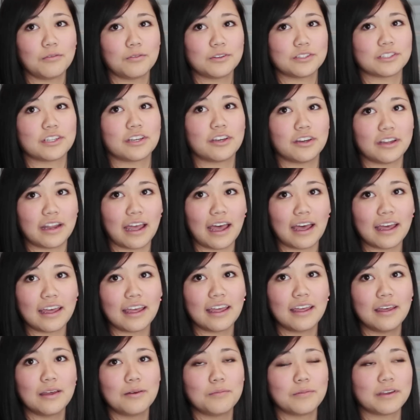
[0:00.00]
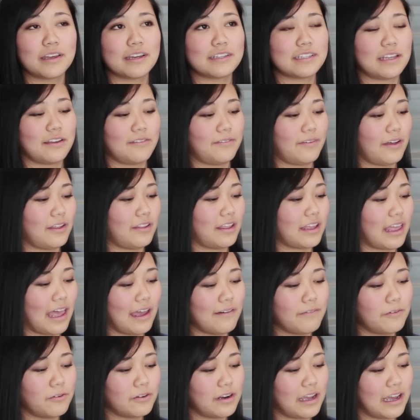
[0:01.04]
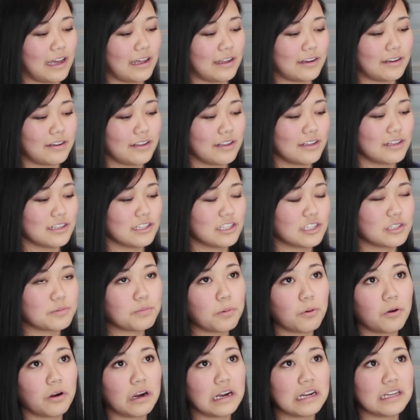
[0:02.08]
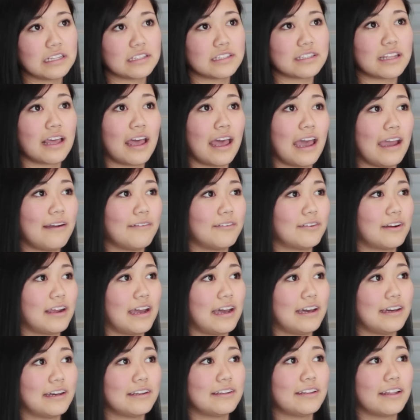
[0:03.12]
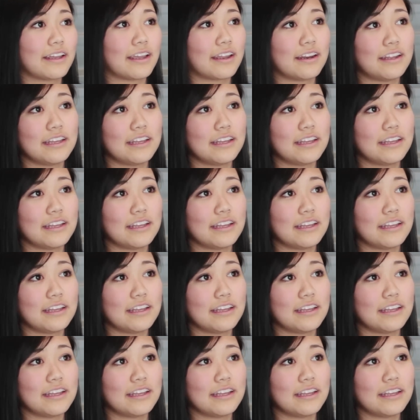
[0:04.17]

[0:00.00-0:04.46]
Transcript: was good at, because I felt like everyone had sports, everyone had like an